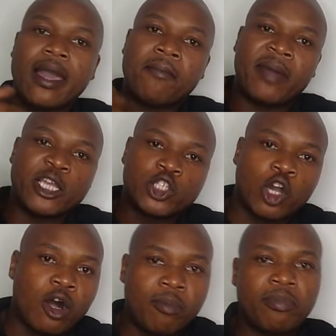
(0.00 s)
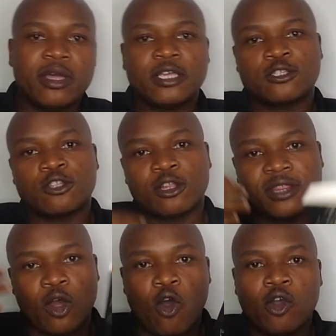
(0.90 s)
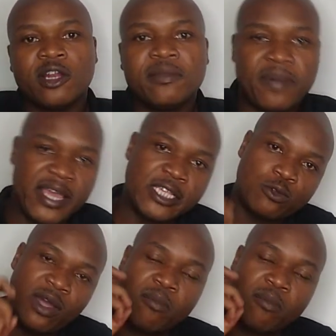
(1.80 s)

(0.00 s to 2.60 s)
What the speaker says: my job is not the only place where